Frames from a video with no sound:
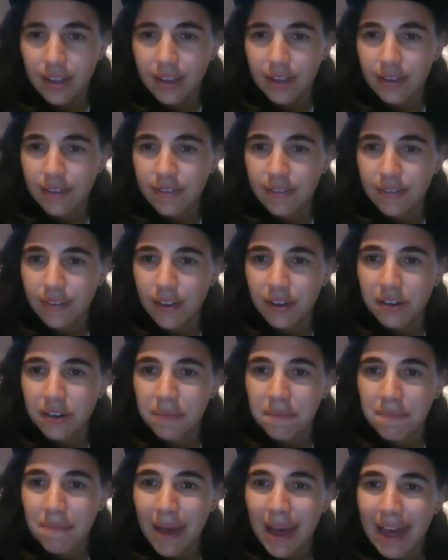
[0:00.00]
His
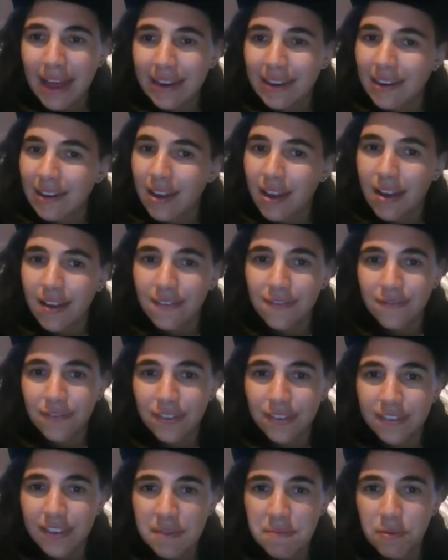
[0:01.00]
sudden mad love for
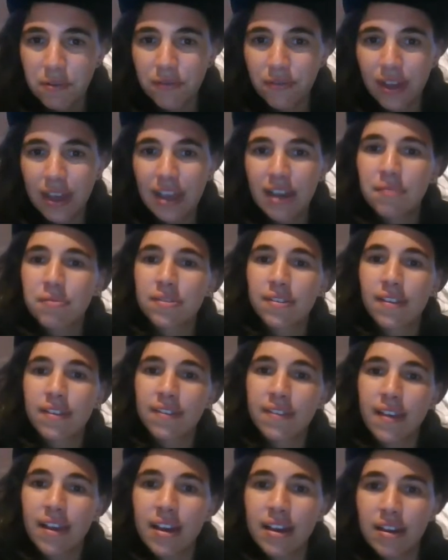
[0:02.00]
Sybil Vane was a
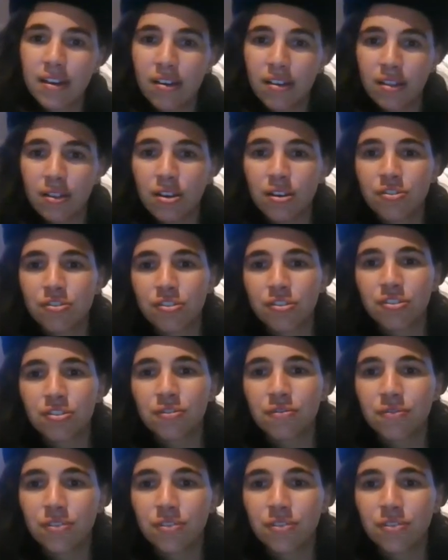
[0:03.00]
psychological